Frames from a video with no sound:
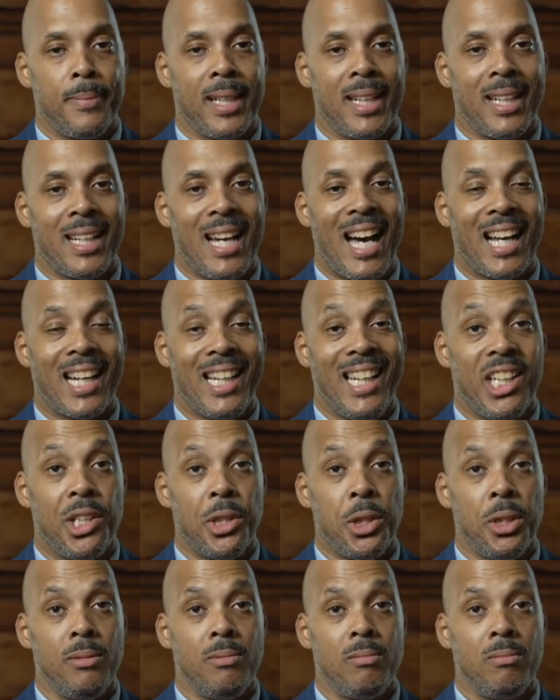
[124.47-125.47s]

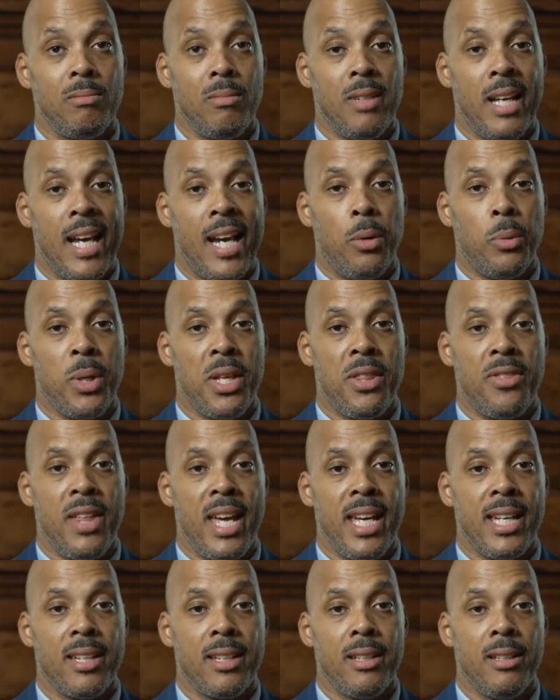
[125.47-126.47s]
cognition, how we
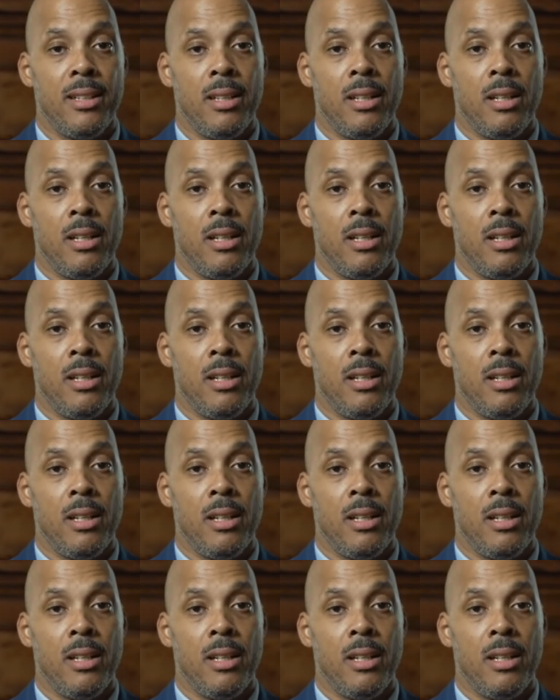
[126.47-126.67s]
think,